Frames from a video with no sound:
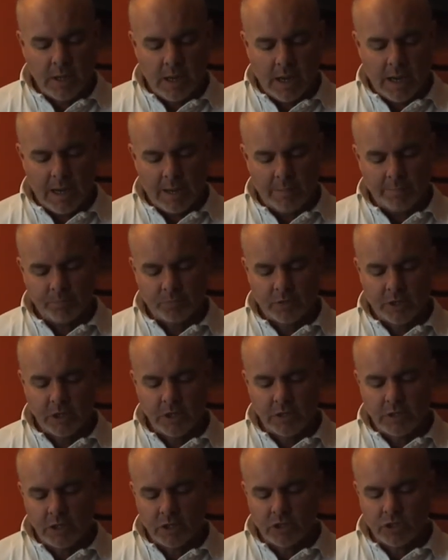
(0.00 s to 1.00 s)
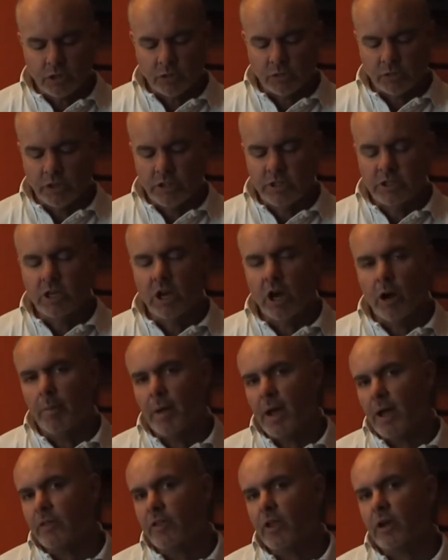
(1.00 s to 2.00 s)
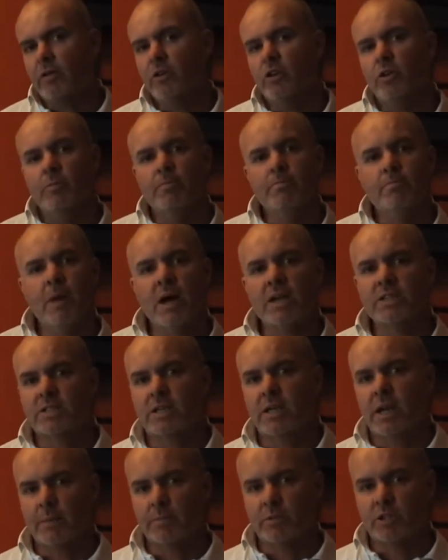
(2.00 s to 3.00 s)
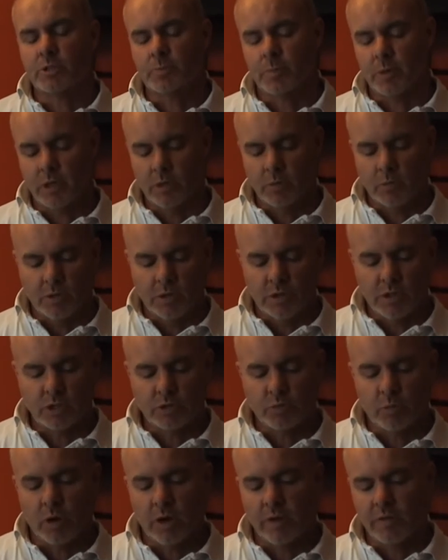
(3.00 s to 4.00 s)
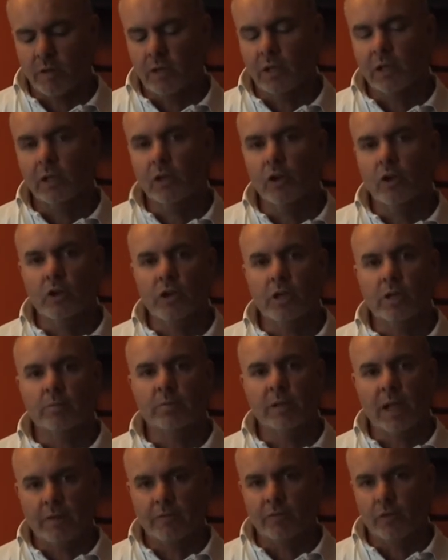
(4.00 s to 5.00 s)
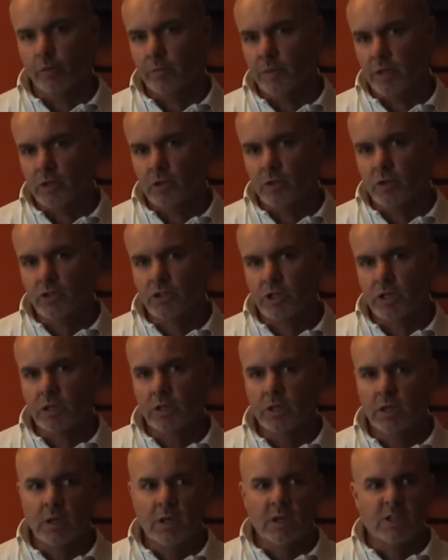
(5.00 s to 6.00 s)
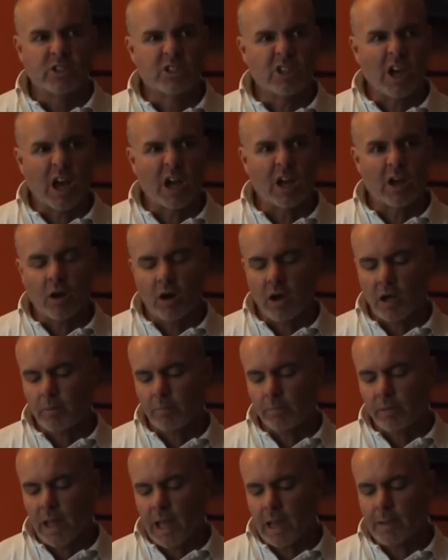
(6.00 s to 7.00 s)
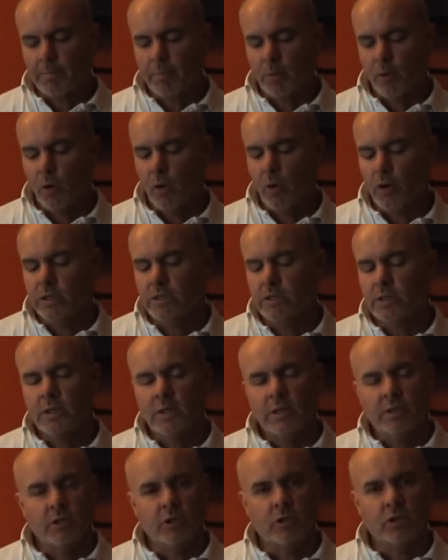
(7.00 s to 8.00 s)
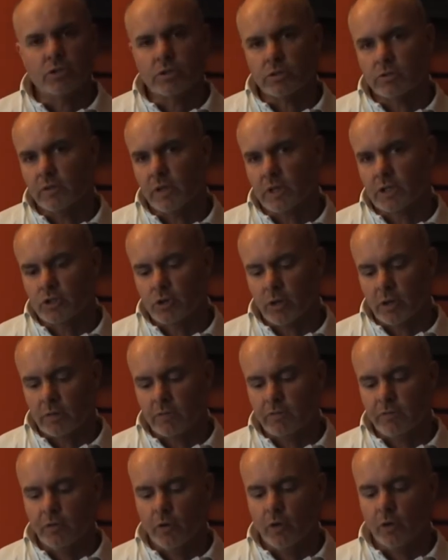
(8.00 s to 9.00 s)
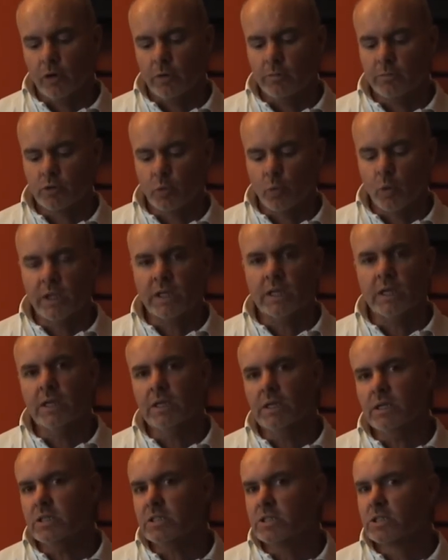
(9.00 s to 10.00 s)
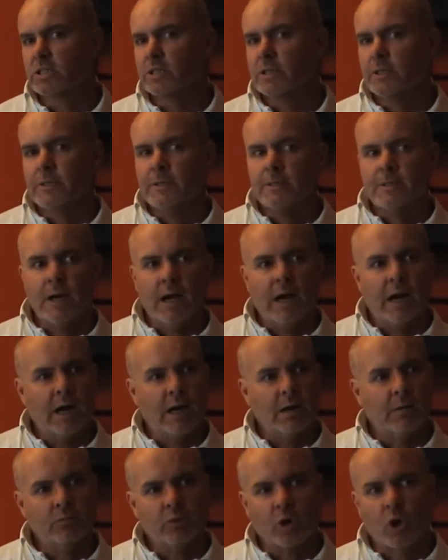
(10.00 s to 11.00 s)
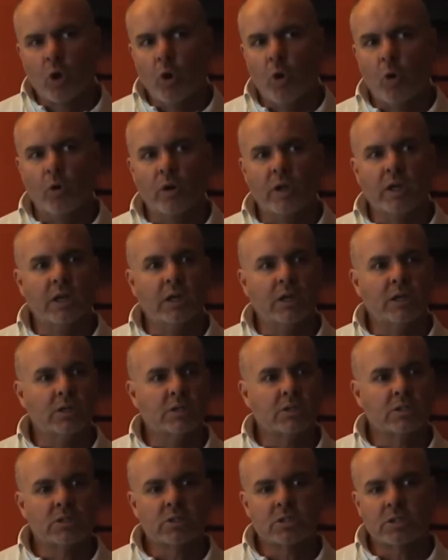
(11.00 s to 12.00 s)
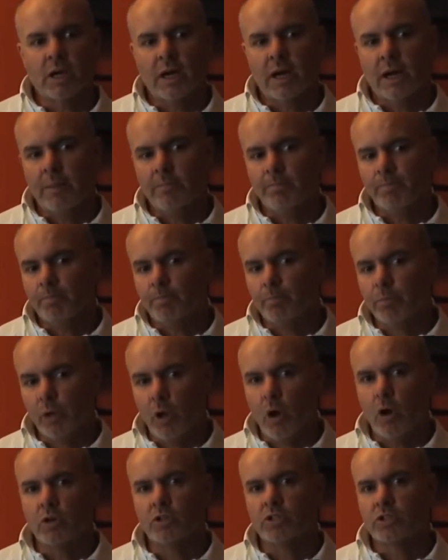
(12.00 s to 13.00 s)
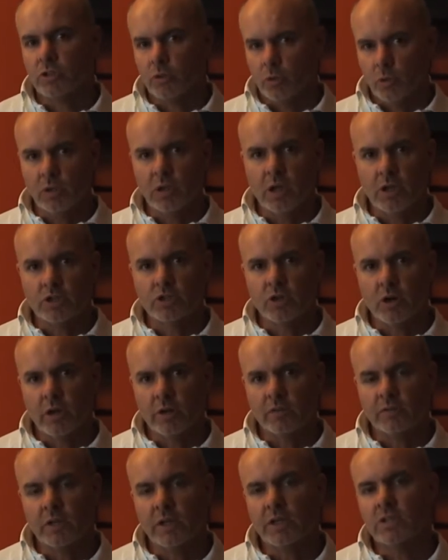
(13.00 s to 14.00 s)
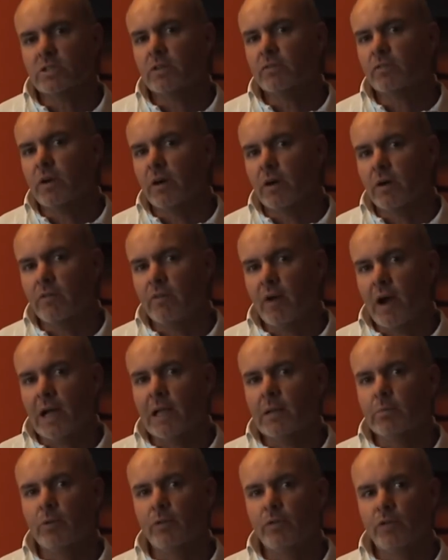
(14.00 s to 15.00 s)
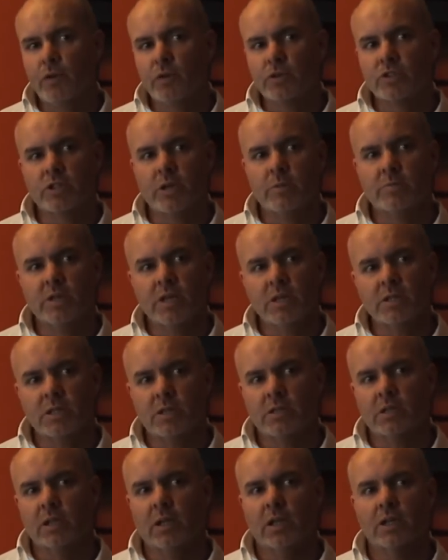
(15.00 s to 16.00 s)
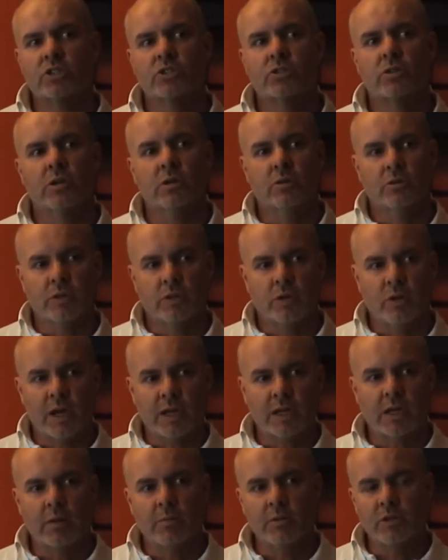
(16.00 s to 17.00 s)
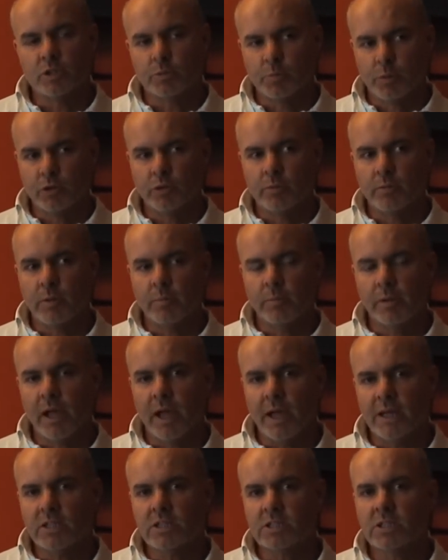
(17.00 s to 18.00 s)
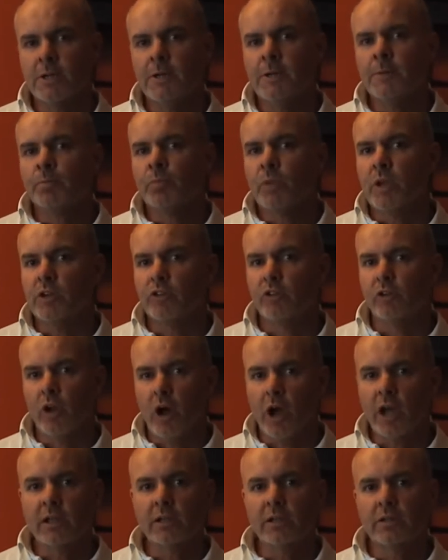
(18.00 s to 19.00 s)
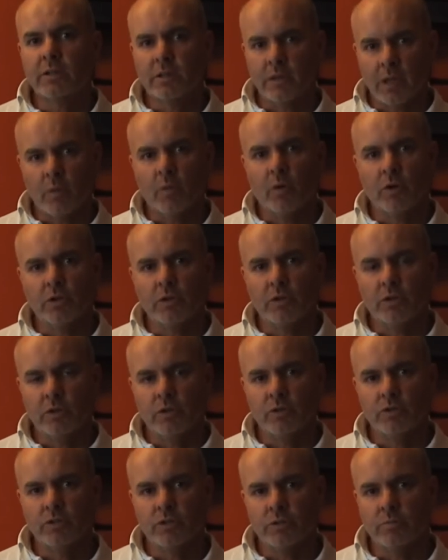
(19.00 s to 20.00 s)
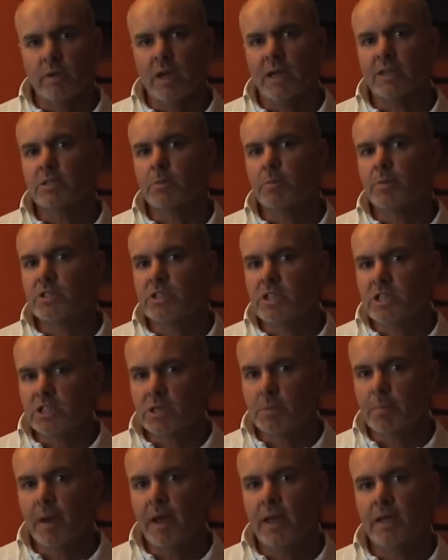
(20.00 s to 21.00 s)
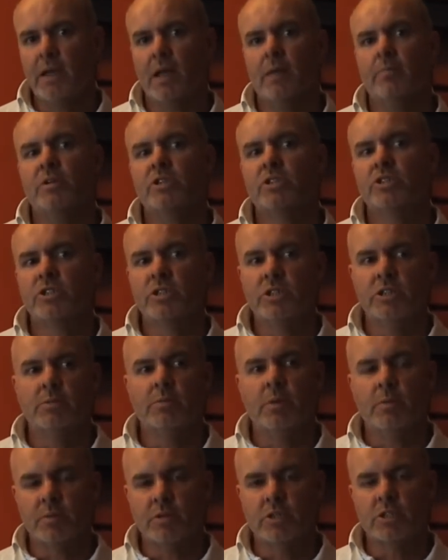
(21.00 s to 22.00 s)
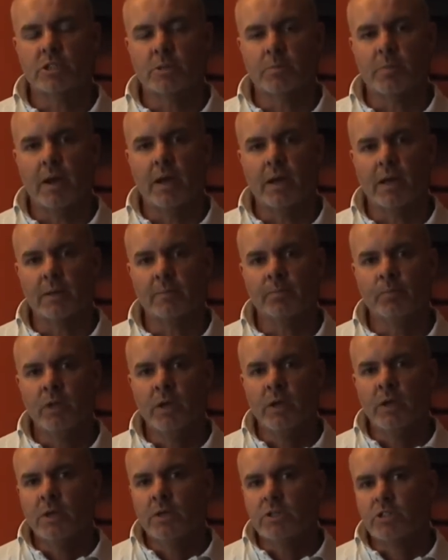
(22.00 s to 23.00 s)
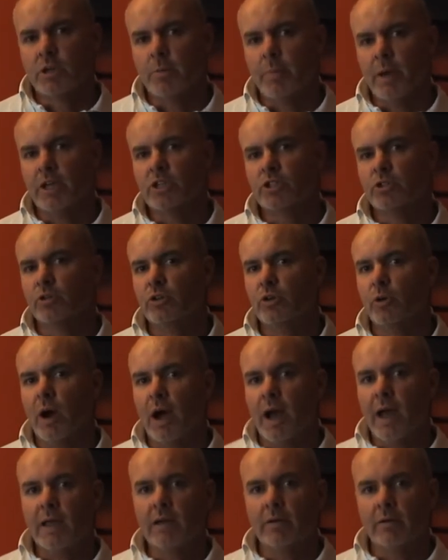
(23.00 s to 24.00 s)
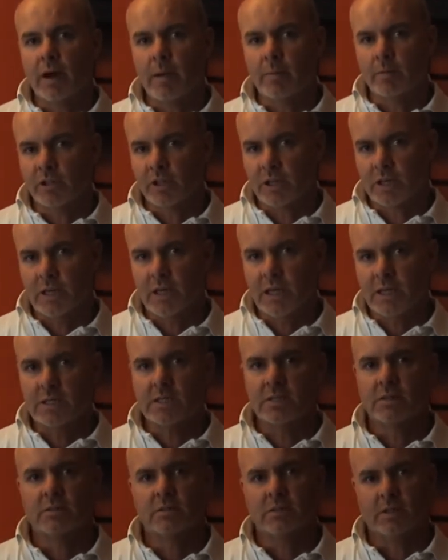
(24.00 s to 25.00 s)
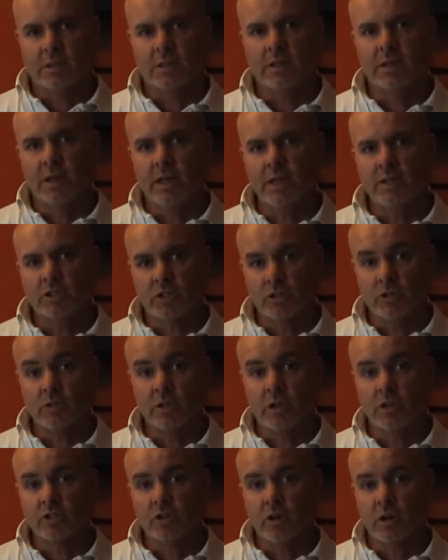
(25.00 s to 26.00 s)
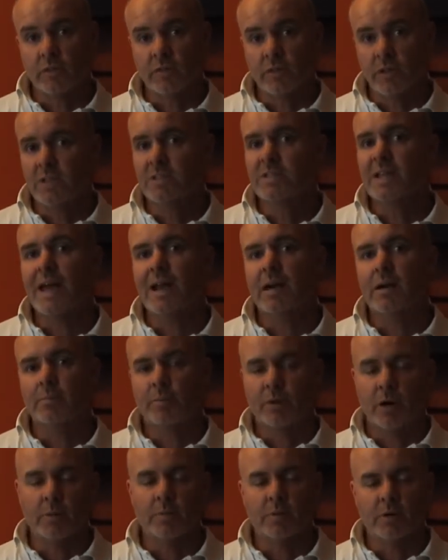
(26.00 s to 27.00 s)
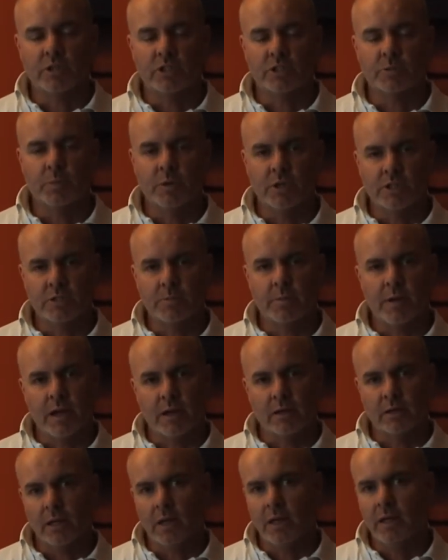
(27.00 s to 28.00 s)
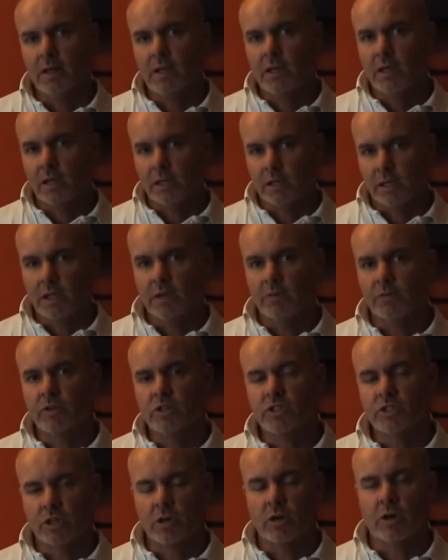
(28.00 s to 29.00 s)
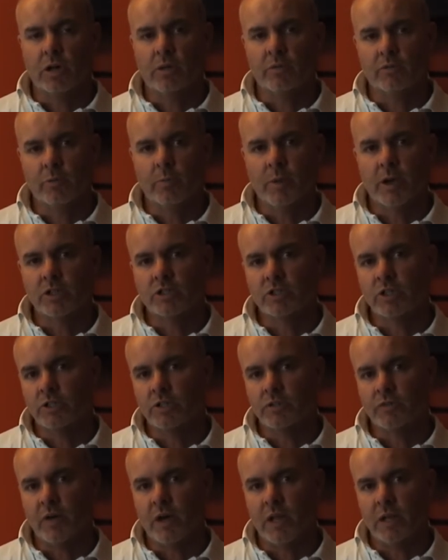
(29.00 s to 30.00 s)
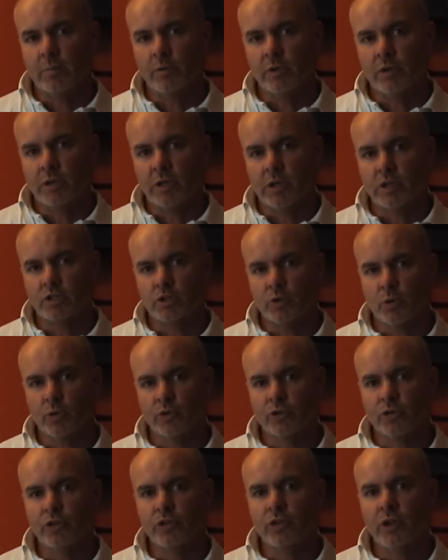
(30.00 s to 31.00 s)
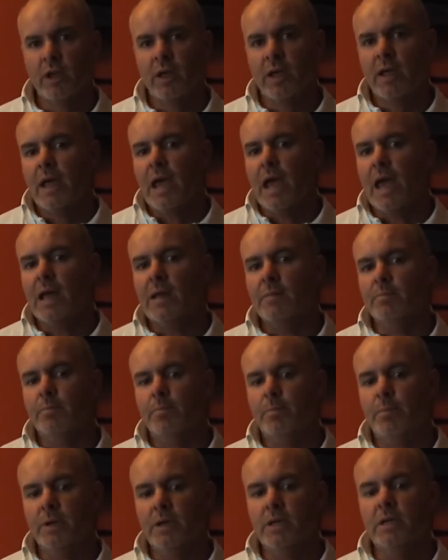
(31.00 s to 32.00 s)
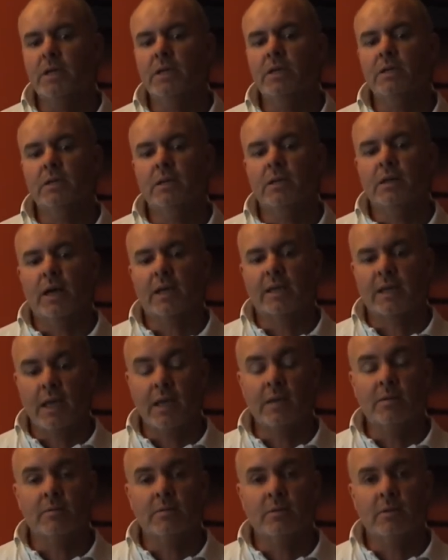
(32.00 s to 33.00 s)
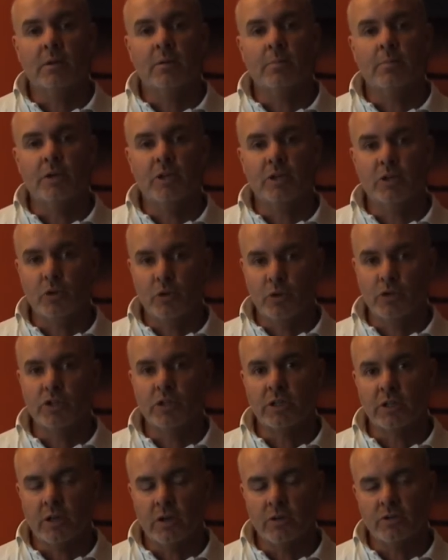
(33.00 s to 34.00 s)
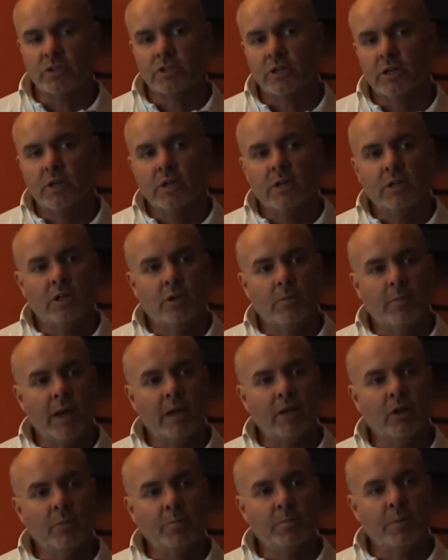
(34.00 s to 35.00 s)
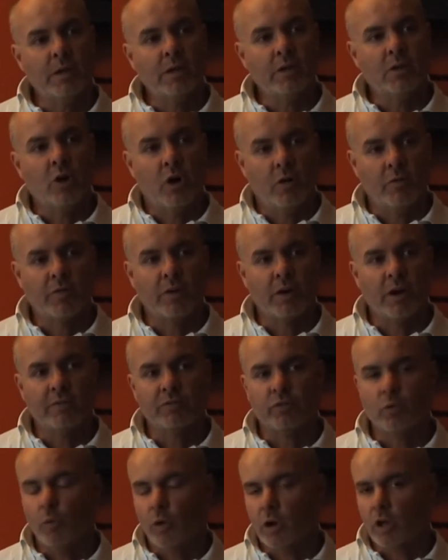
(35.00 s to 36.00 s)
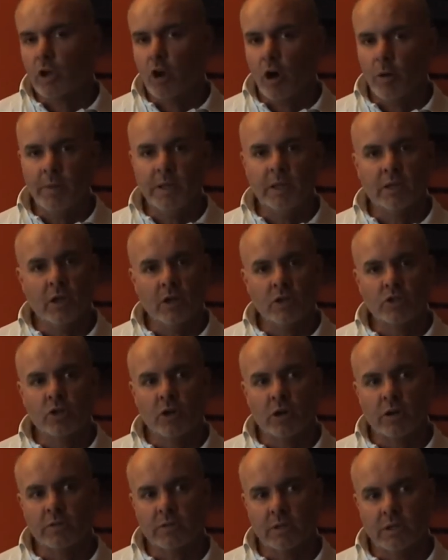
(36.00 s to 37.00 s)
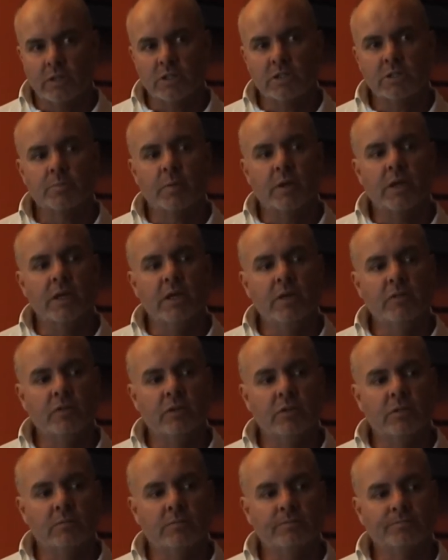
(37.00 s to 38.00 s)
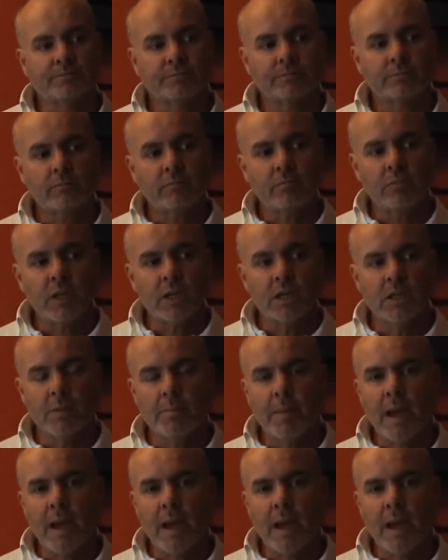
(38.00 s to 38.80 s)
Key things that you'll need to know about there and you must get up to speed with is whatever learning platform they're using, Sakai, Blackboard, the use of electronic forums, wikis, recordings, blogs, all those kind of things. If they're available for your subject and the lecturer or the academic has put them in place, it's likely that they want you to use them and to participate and be seen to be participating. So make sure you A, you're able to connect to the internet to do those kind of things at an appropriate speed to be able to leverage the kind of information that's available on those sources, and B, again, be using those. You may not be confident enough to want to comment on those kind of things, but even in the